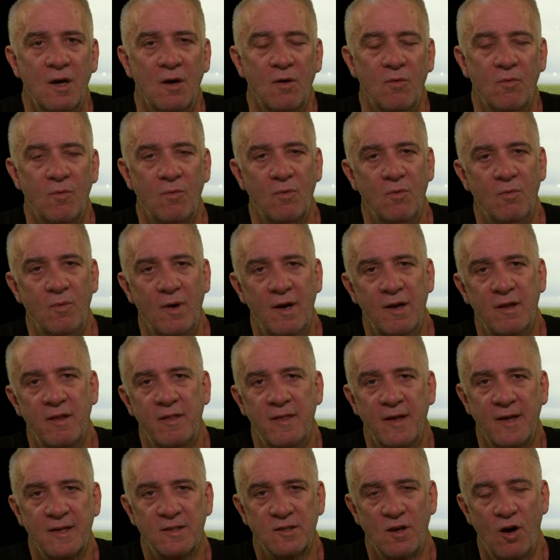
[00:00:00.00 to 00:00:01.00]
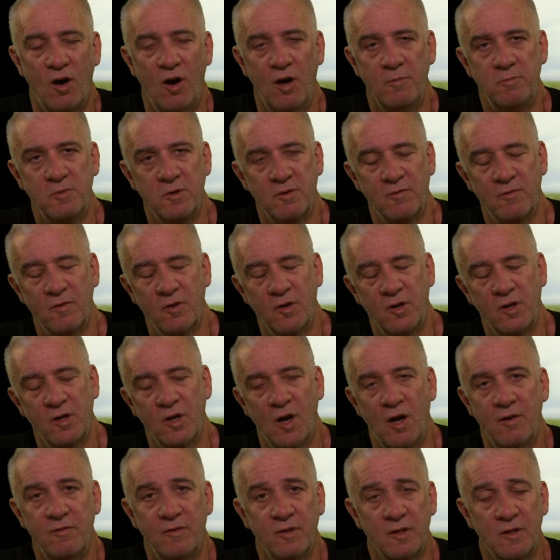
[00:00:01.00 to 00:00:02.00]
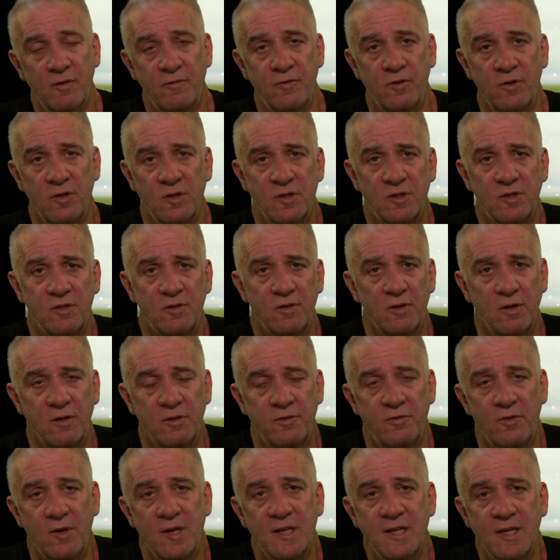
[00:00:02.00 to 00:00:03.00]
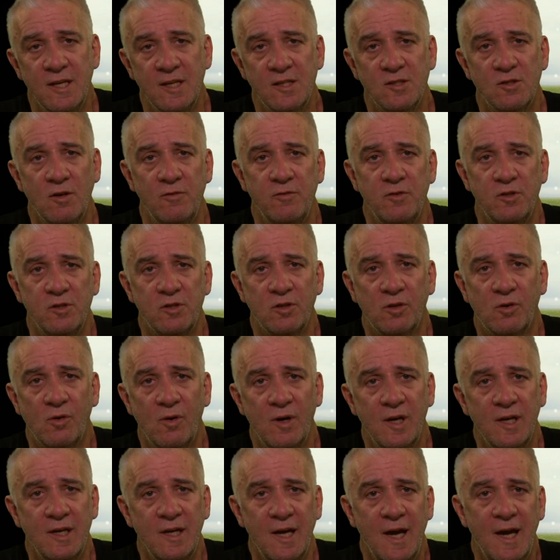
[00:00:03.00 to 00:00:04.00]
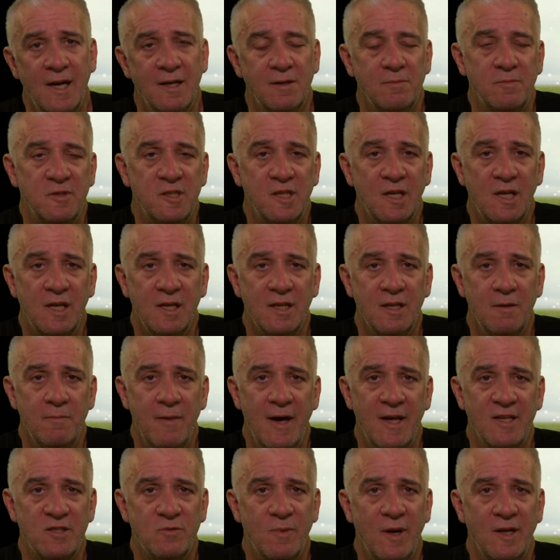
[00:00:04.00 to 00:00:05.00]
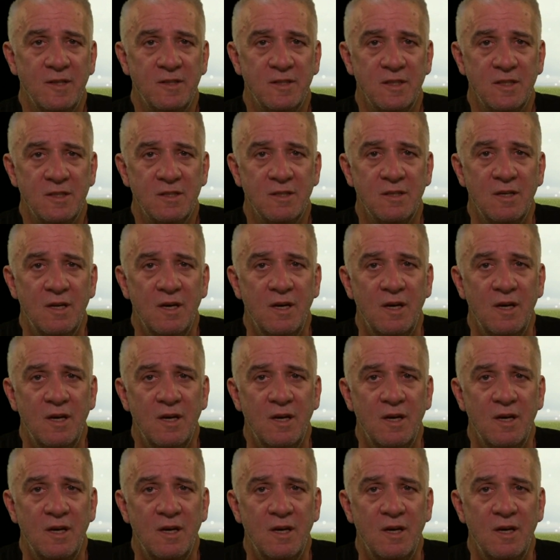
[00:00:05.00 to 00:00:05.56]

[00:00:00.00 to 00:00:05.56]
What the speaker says: One of the things I hope you've learned over the first 3 years of your degree, and particularly in the maths ones, is